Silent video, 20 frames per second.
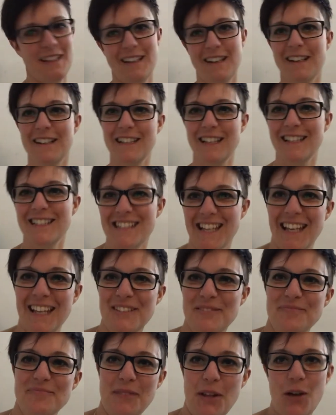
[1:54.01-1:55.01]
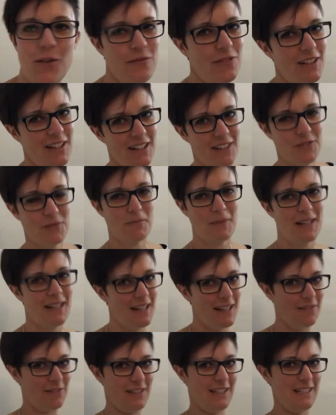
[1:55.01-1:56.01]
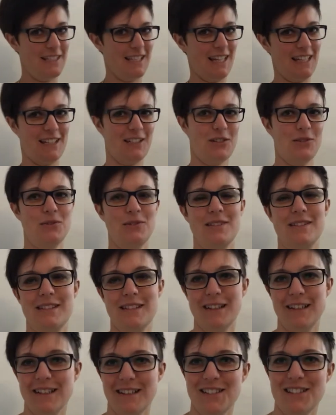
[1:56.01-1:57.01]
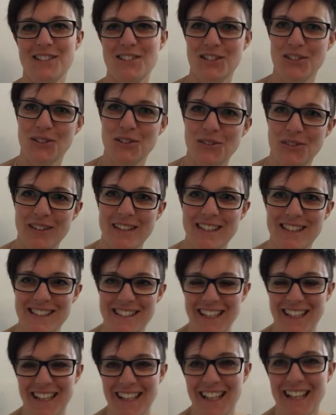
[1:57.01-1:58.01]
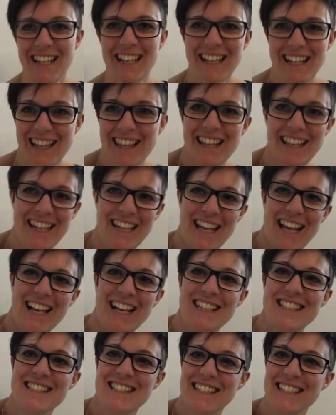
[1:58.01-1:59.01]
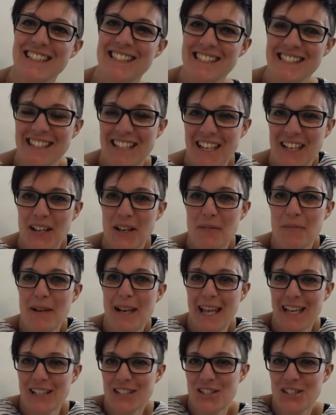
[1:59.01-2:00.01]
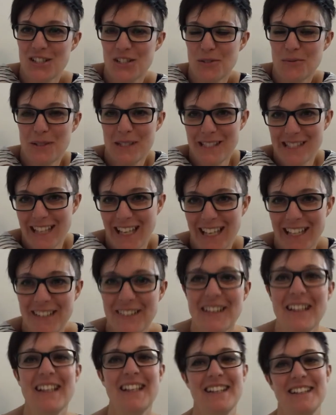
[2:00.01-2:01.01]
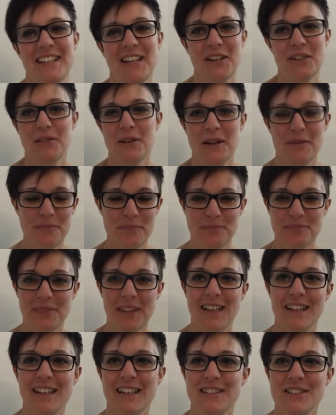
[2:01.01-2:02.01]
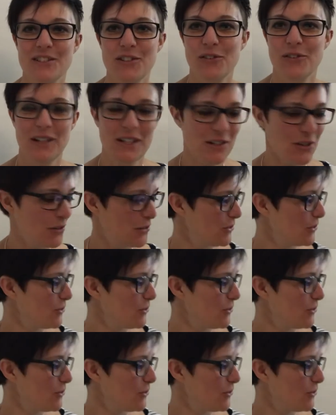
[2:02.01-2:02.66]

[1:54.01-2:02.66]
Hi Year 10, hope you loved my lovely technical start to this uh, little analysis um, lecture, shall we say. No, um, uh, sorry, not